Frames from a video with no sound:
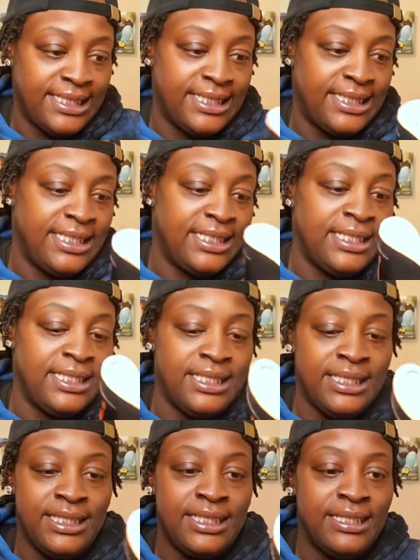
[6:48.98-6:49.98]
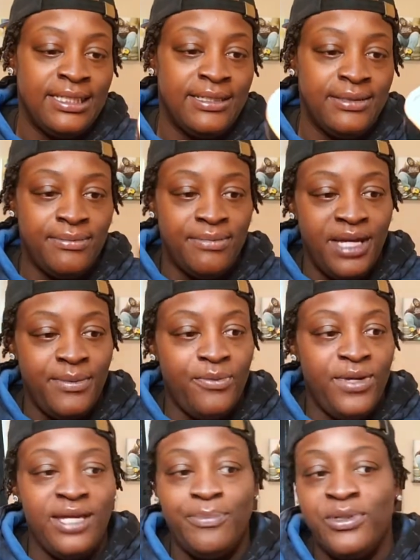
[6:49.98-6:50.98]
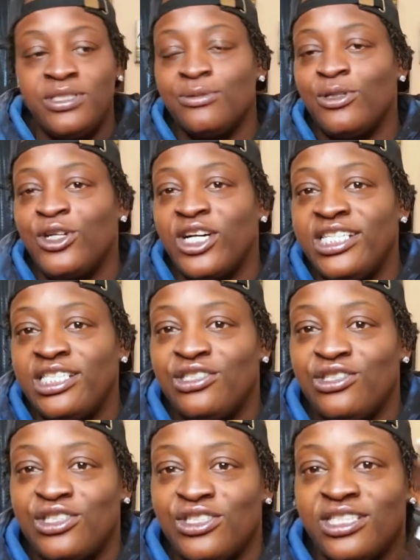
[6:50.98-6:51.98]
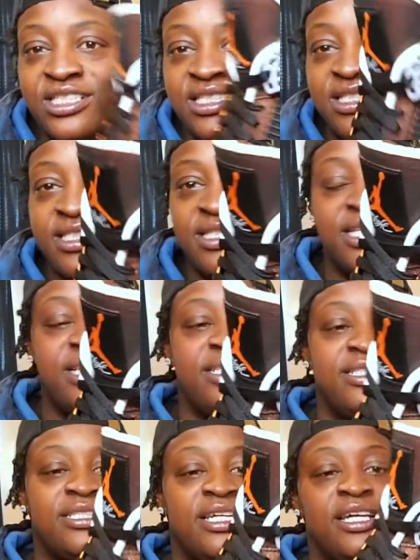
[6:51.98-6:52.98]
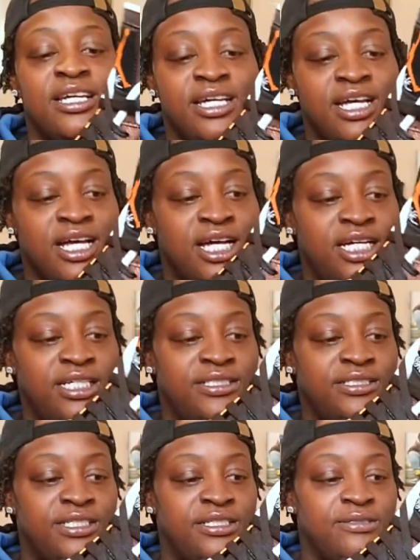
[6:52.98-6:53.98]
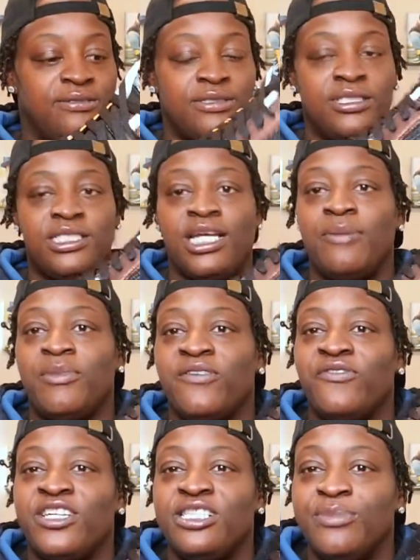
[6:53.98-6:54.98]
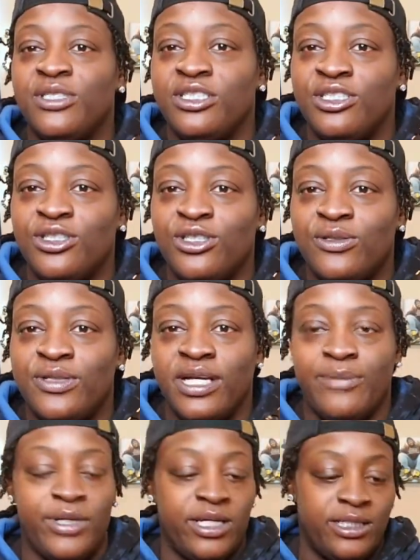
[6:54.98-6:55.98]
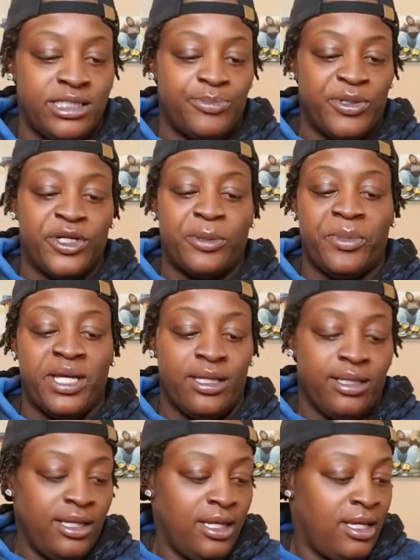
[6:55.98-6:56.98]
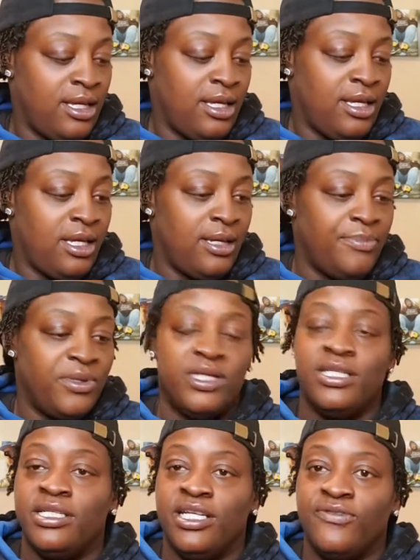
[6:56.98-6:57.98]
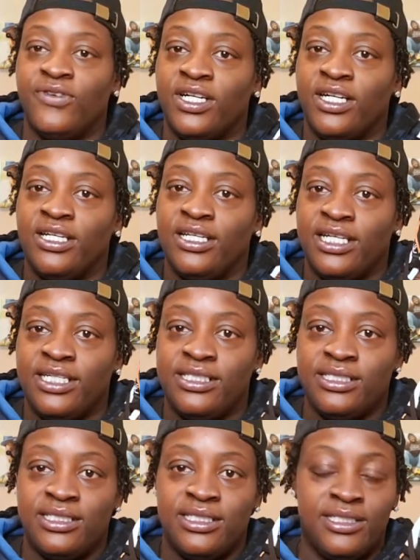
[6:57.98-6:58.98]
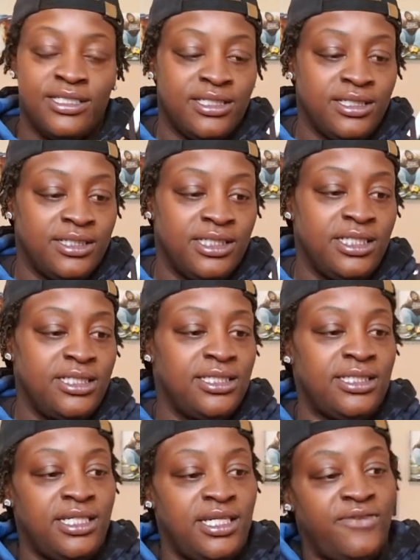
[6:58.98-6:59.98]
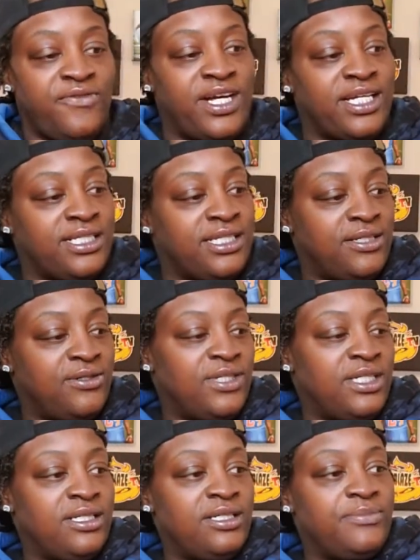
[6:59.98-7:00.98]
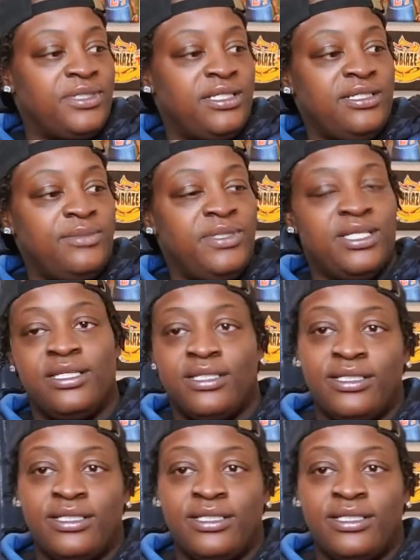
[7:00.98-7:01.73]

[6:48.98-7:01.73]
Uh, maybe we could put some gray shoestrings in these things. I don't know. Check my Facebook store. I'm going to experiment putting different color laces in here just to see if I could tone it up a little bit.